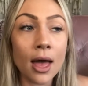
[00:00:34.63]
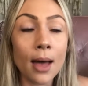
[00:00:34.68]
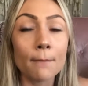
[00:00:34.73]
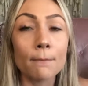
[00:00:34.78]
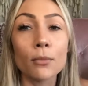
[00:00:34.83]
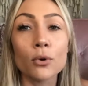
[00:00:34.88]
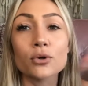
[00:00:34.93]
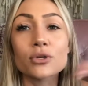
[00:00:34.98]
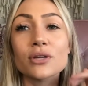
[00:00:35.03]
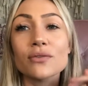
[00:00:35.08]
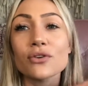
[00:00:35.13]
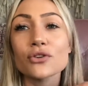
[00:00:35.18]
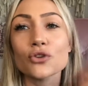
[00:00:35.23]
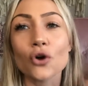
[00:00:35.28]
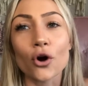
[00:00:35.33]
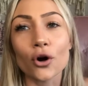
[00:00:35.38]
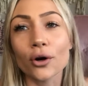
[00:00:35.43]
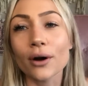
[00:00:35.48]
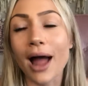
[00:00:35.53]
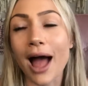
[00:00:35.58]
Most of us
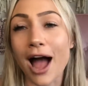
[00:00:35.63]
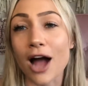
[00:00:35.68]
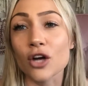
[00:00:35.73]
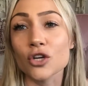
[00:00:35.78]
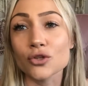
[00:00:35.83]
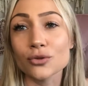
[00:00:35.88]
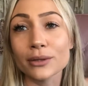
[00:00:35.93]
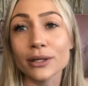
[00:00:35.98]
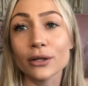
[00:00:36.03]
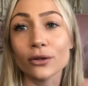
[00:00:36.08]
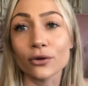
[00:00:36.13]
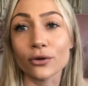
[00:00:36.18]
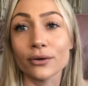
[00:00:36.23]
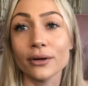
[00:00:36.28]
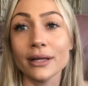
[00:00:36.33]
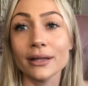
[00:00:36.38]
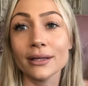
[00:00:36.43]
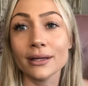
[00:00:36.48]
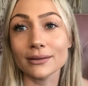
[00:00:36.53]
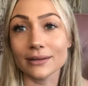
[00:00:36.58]
aren't actually
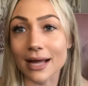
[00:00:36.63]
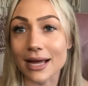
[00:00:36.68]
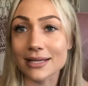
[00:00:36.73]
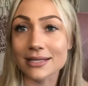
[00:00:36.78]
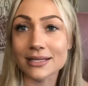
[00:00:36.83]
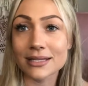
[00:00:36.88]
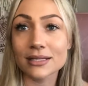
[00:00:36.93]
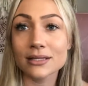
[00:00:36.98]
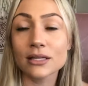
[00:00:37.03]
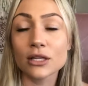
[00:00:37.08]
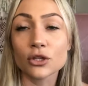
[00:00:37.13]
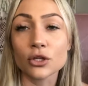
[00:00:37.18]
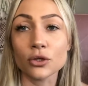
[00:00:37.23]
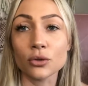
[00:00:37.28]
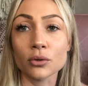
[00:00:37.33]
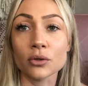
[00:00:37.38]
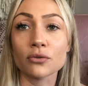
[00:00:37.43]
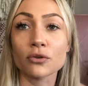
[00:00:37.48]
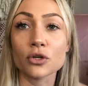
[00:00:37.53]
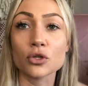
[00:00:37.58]
learning the lesson that the
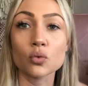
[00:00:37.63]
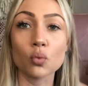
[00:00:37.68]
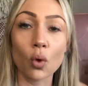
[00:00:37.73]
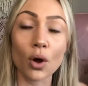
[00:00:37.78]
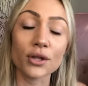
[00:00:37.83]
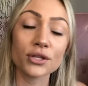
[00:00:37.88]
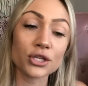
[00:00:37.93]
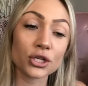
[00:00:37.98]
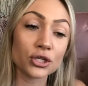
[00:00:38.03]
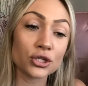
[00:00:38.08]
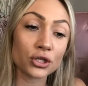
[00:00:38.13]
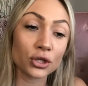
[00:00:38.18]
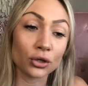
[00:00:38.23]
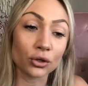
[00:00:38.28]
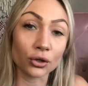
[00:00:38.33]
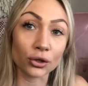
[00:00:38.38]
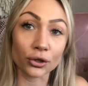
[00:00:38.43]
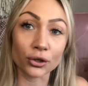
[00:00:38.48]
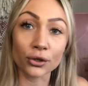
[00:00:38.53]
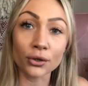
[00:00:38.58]
universe wants us to
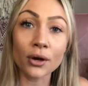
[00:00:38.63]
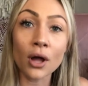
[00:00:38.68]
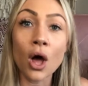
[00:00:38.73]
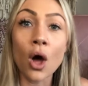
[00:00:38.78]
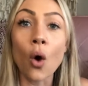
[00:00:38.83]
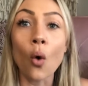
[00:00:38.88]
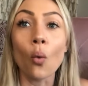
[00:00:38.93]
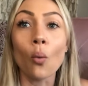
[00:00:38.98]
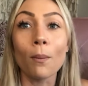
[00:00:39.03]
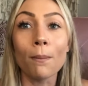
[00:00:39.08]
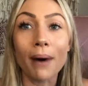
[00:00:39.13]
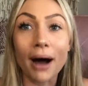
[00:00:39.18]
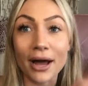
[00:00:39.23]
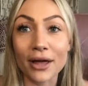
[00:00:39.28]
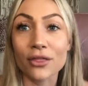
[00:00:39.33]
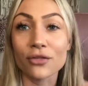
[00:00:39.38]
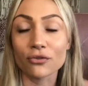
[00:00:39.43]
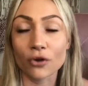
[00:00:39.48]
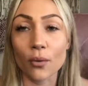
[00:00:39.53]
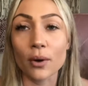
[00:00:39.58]
learn by
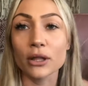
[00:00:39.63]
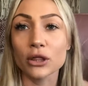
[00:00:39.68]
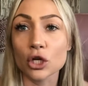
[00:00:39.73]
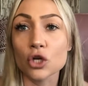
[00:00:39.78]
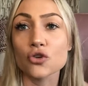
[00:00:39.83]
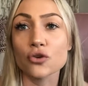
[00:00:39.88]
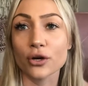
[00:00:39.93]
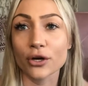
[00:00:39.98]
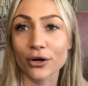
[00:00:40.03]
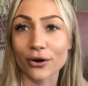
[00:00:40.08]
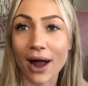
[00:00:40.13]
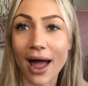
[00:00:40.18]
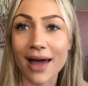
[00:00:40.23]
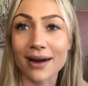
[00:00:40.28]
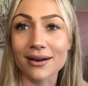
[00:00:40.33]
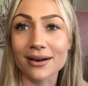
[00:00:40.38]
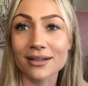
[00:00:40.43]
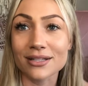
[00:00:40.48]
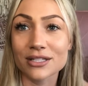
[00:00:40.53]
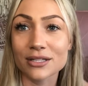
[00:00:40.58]
throwing the trigger at
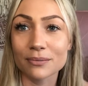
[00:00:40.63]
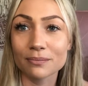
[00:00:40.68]
us.